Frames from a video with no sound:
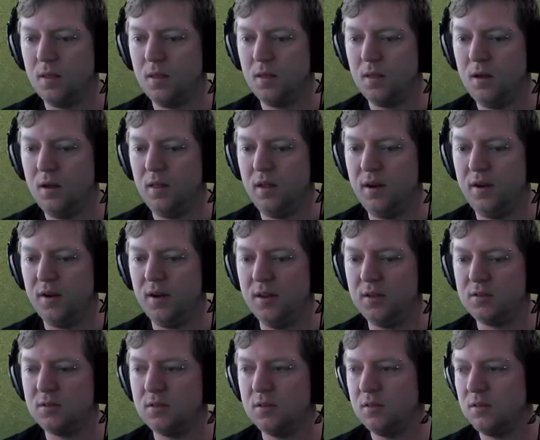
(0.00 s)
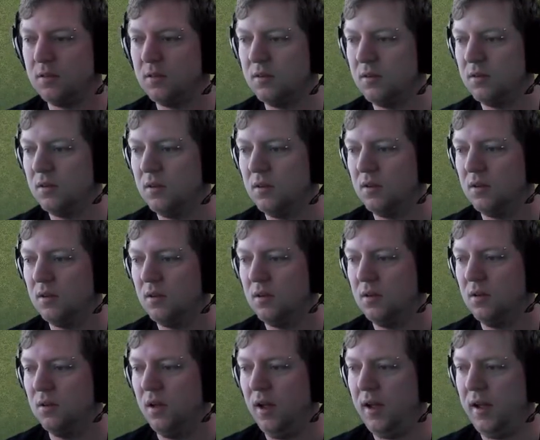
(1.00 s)
Oh, there it is.
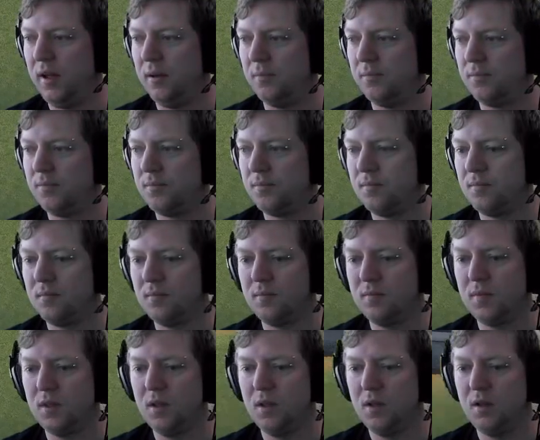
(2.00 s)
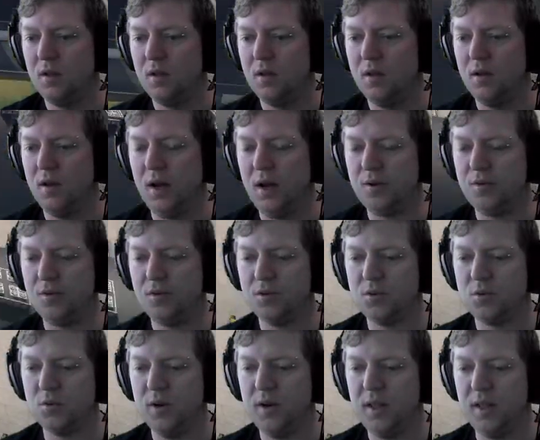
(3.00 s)
Yeah.
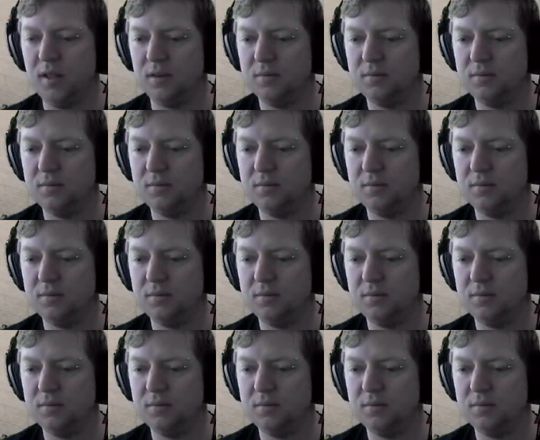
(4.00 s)
120.